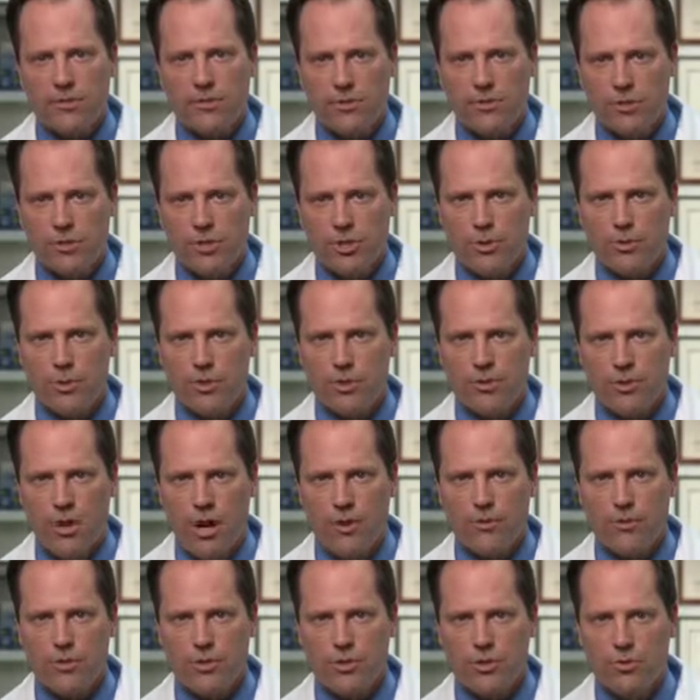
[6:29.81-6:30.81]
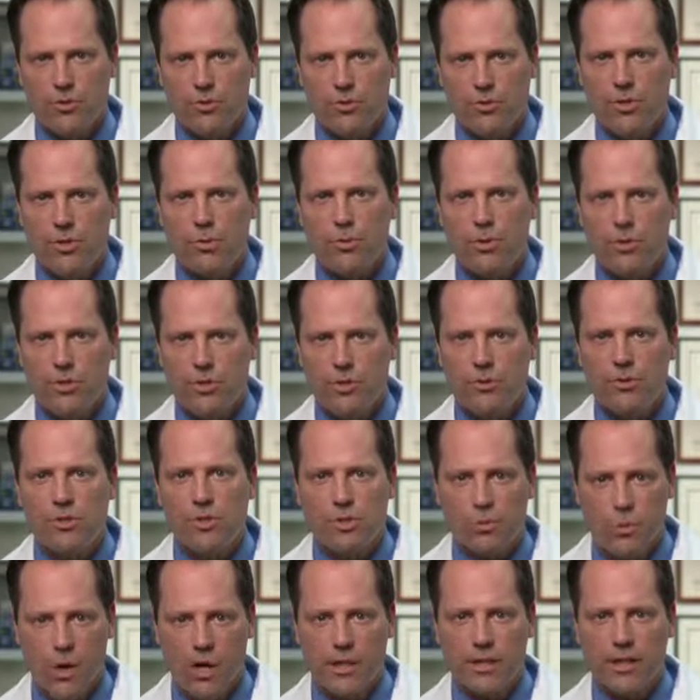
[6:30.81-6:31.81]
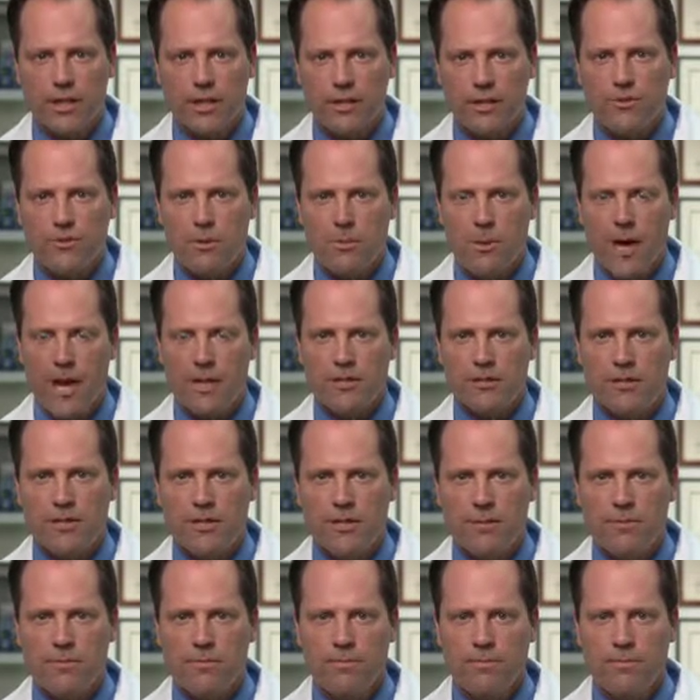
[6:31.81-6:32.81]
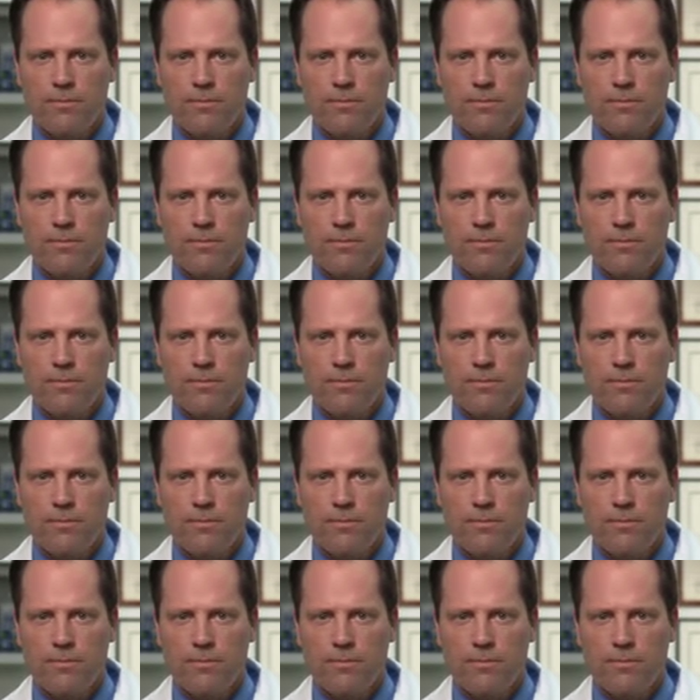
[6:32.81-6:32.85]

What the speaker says: surgery is often used to reduce swelling of the macula.